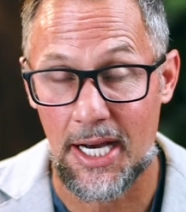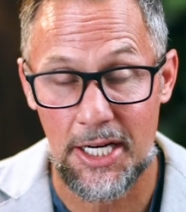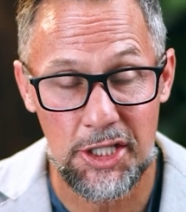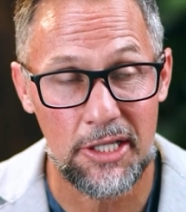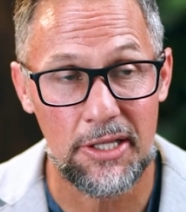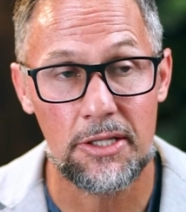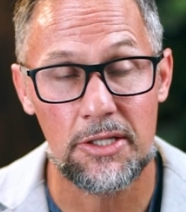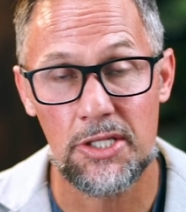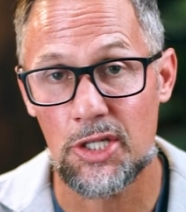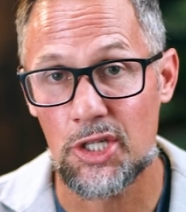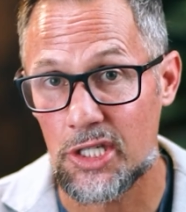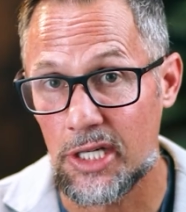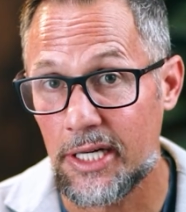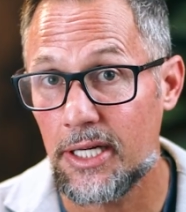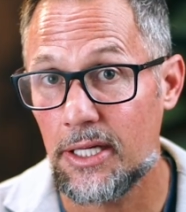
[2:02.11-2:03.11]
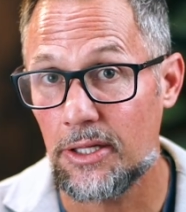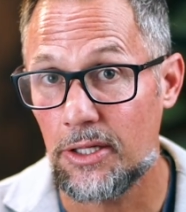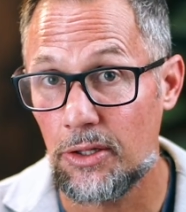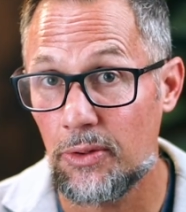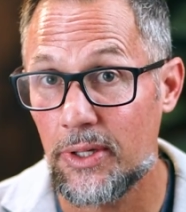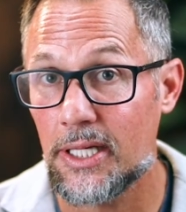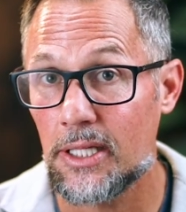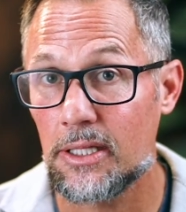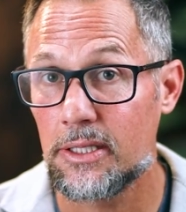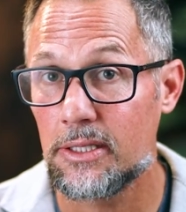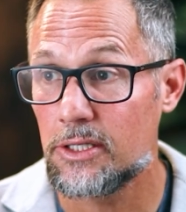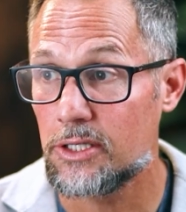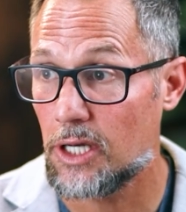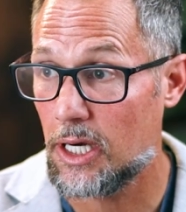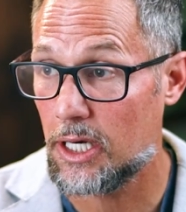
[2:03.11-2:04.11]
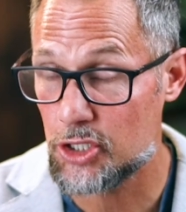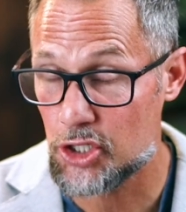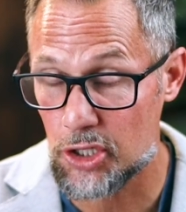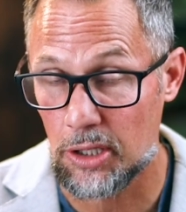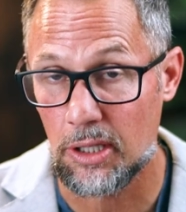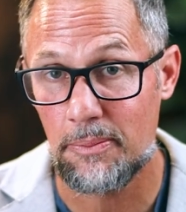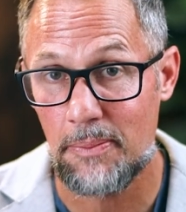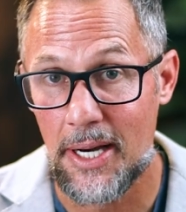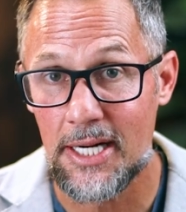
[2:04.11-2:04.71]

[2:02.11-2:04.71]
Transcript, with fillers: Actually, there's a study in the New England uh, Journal of